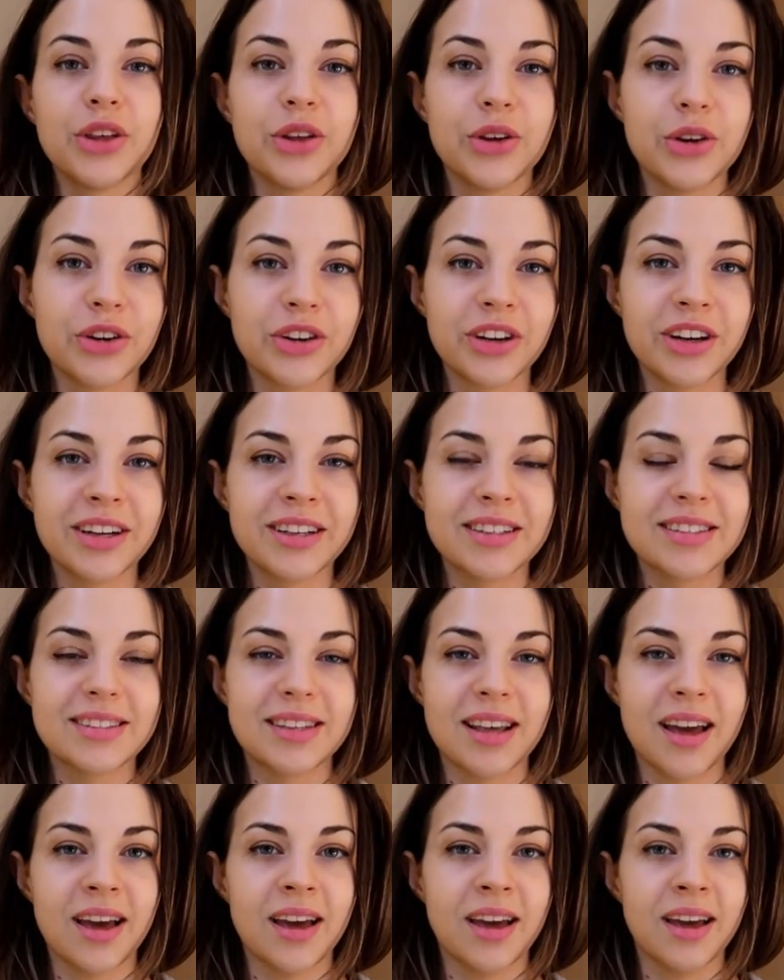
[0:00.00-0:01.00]
you're gonna
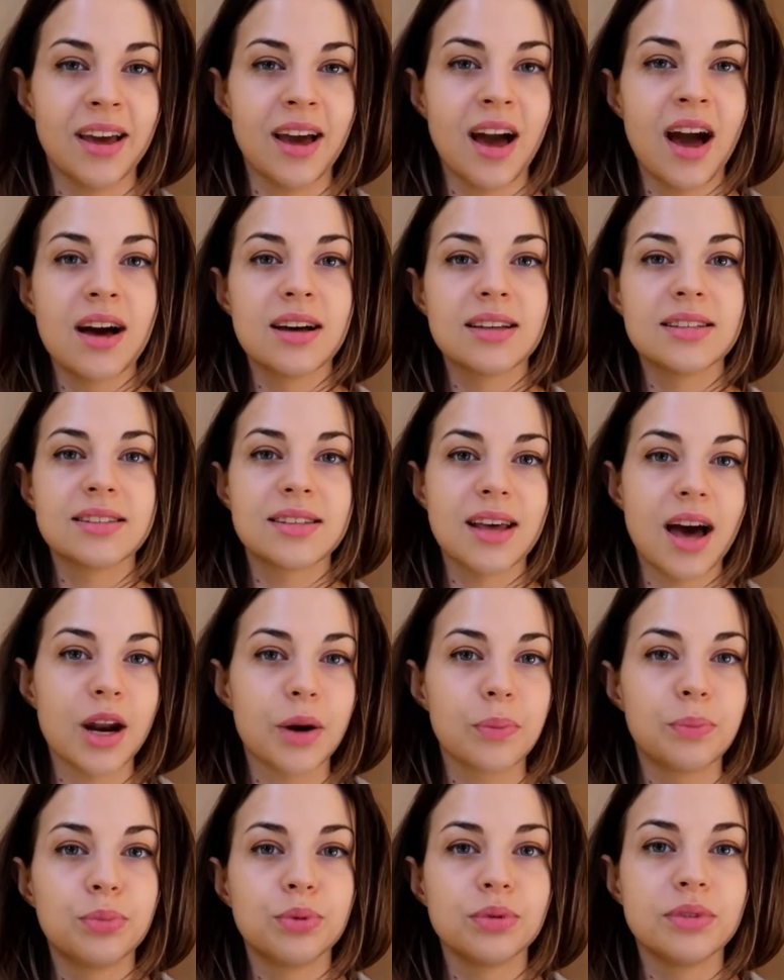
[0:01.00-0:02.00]
say
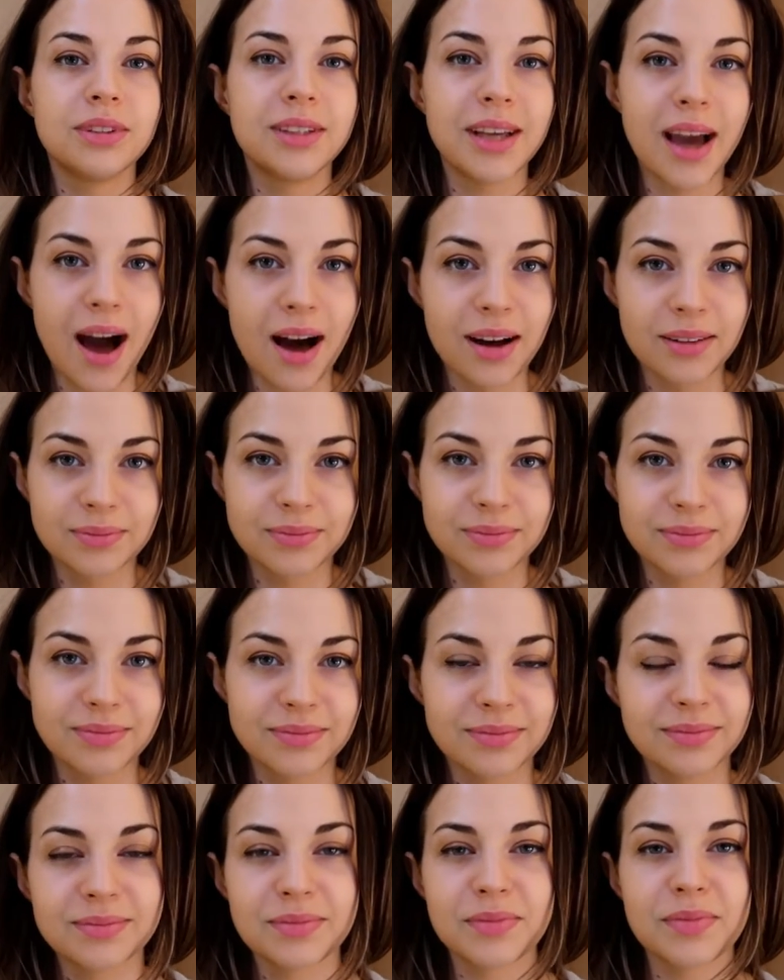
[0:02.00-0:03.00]
s-ar putea,
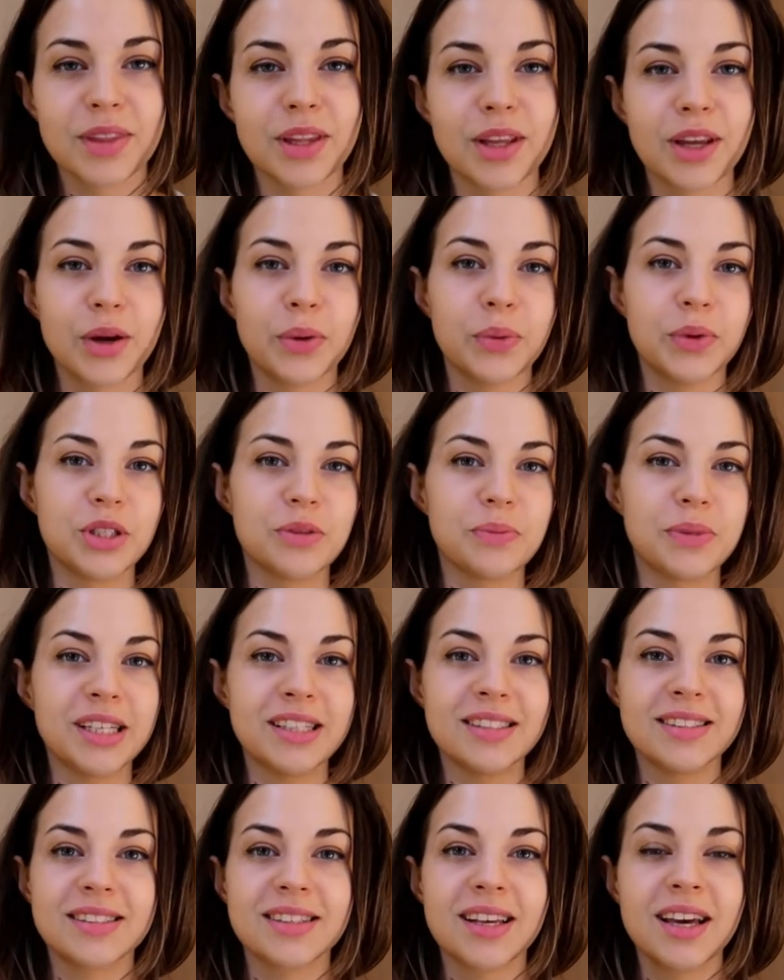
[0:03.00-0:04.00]
which
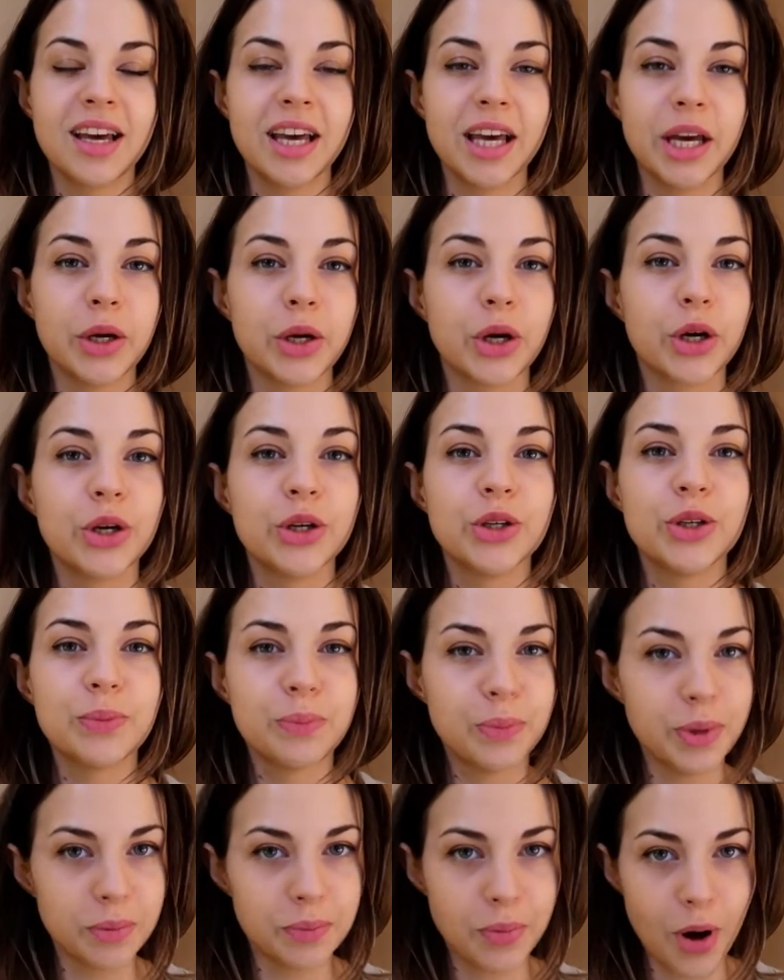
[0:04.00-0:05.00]
means it
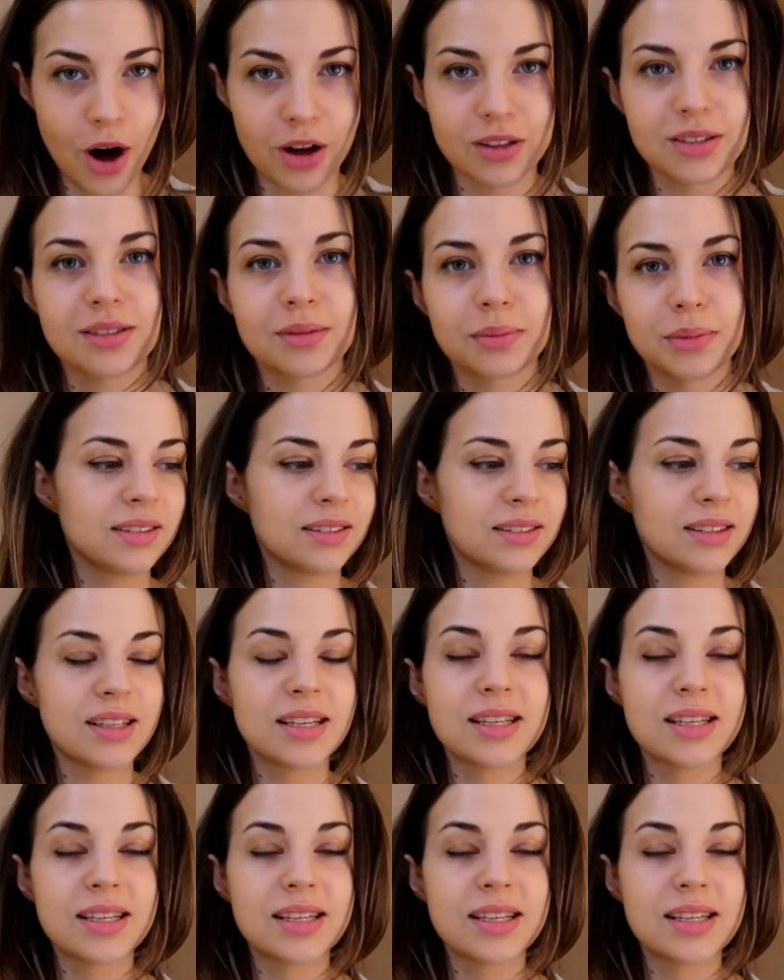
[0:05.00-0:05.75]
could be possible.